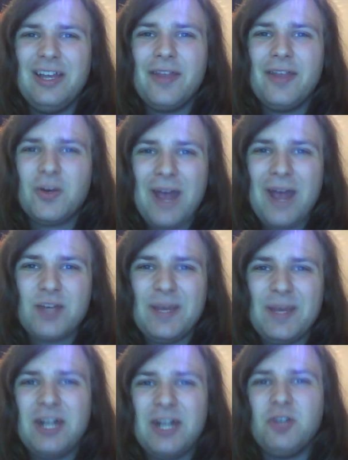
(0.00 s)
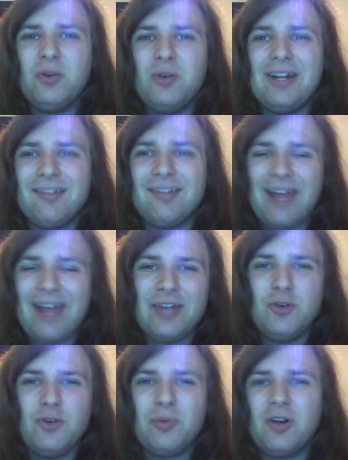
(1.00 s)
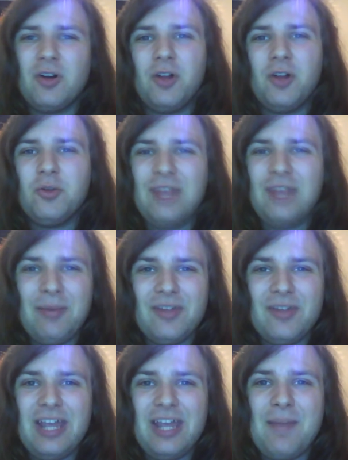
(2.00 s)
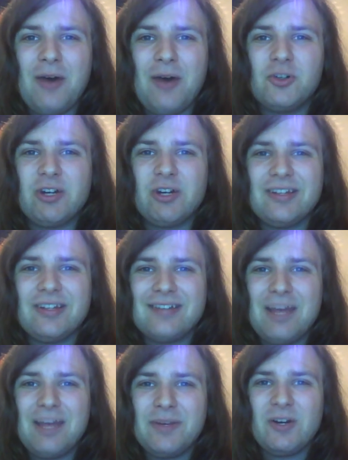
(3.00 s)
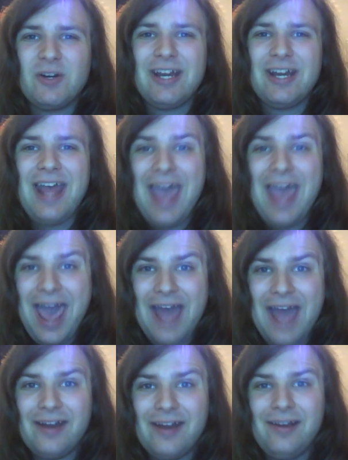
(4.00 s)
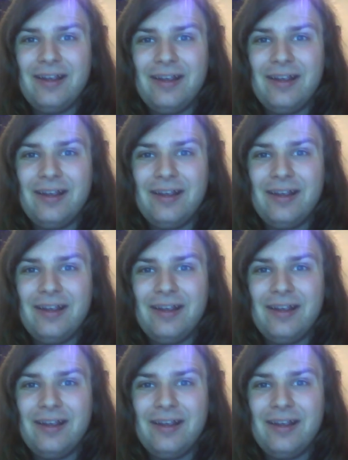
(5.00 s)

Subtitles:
that Crash Bandicoot and Sly Cooper and all those games that came out during this time period had.